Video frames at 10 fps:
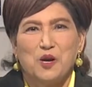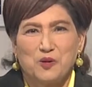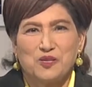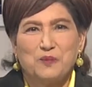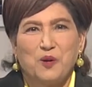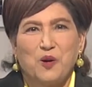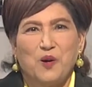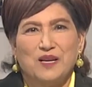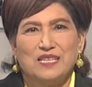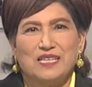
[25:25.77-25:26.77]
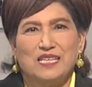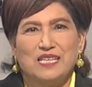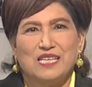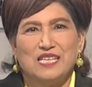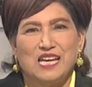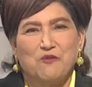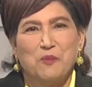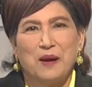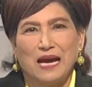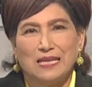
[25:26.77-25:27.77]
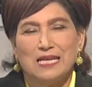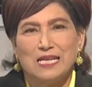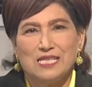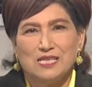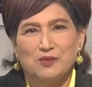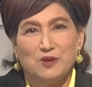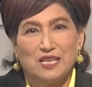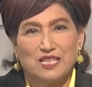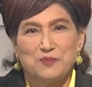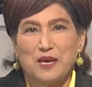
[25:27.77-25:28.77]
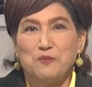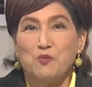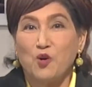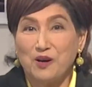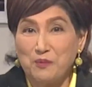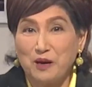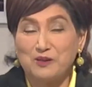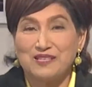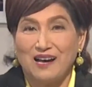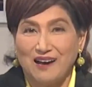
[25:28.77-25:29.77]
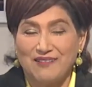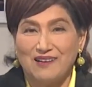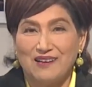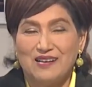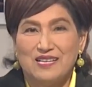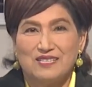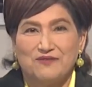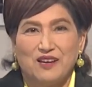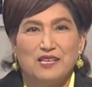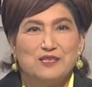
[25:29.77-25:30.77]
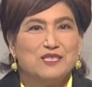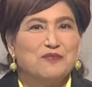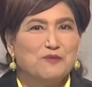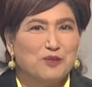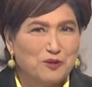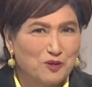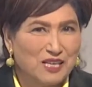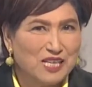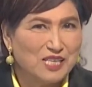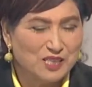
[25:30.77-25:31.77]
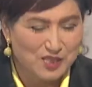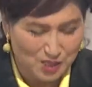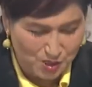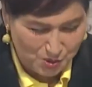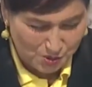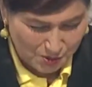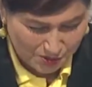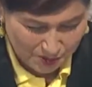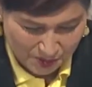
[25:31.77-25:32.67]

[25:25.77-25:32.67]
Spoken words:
Rossaporn Kittiyaowamarn. She will explain more about other syphilis related issues.